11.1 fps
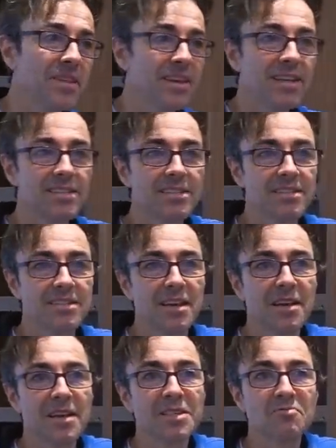
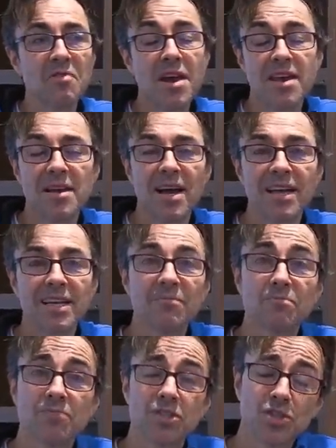it's great. And he can
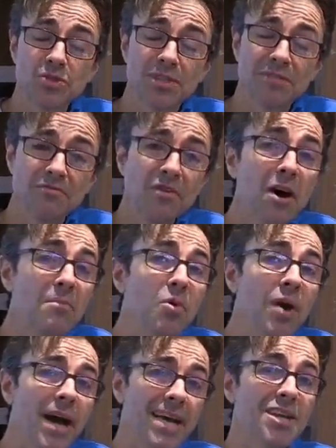produce it far
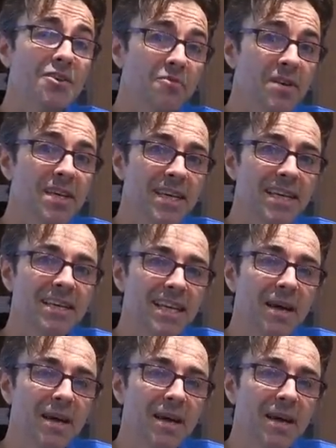more accurately.